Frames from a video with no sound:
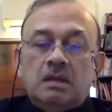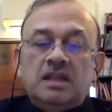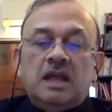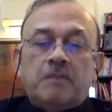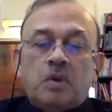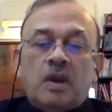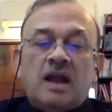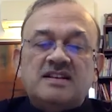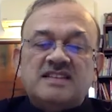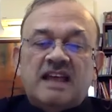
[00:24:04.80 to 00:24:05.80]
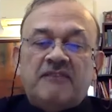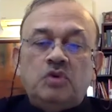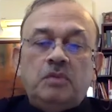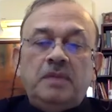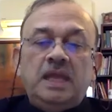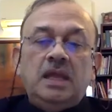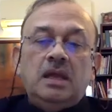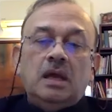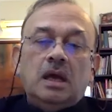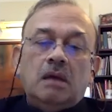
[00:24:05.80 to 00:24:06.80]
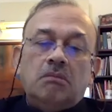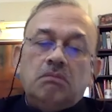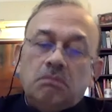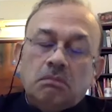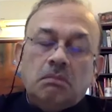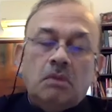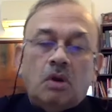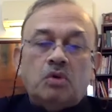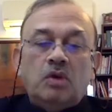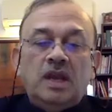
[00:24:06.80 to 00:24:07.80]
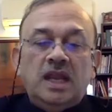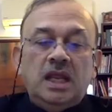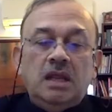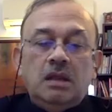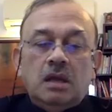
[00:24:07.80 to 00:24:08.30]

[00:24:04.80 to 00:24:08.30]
their products have to be not only,